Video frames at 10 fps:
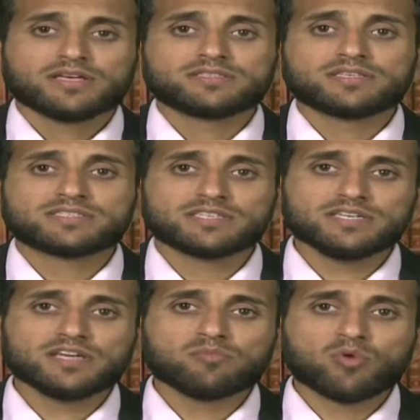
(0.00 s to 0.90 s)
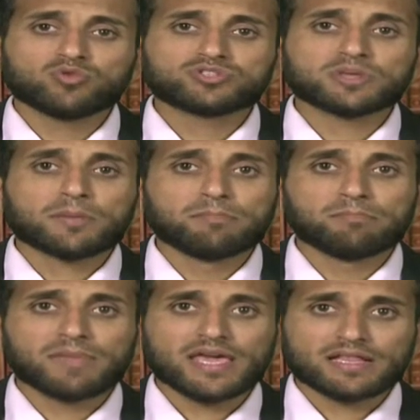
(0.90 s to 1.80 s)
The senior most
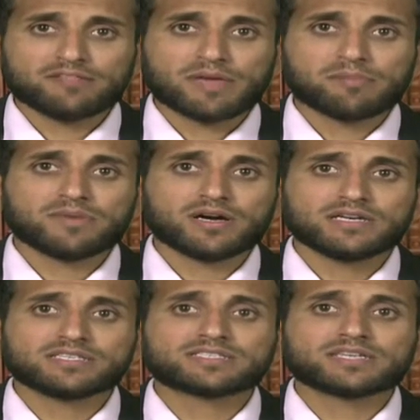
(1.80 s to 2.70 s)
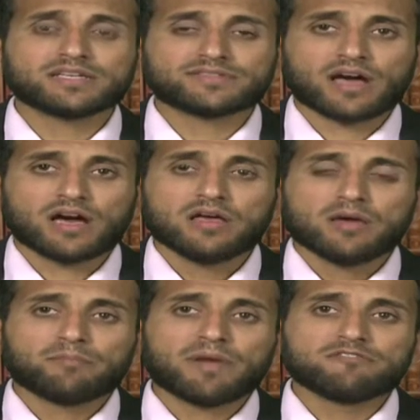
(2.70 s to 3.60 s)
male member is Karta
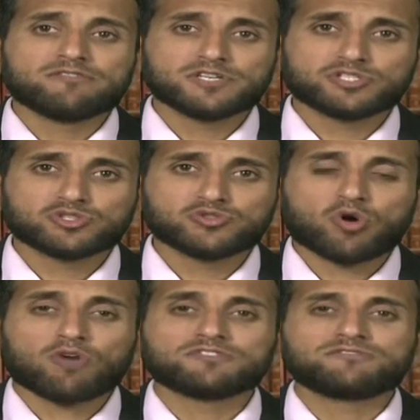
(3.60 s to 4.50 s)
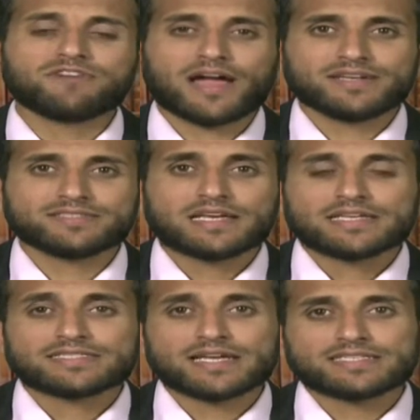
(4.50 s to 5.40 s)
by virtue of the fact
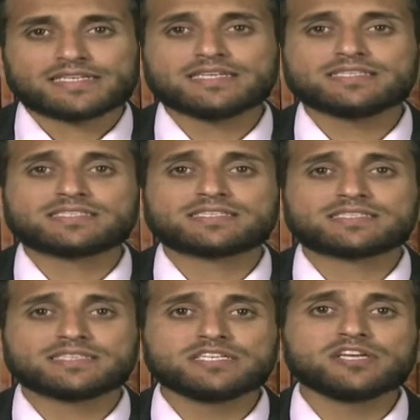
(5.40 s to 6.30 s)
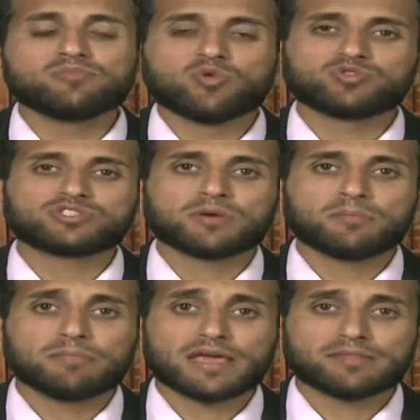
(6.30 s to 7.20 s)
that he is the senior most
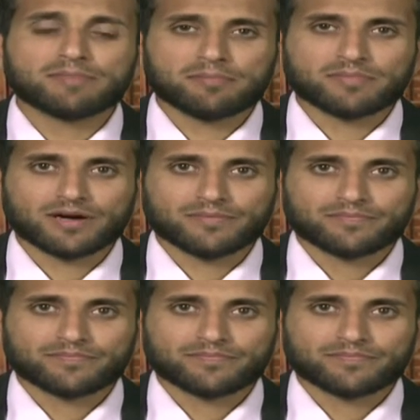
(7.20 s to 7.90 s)
male member.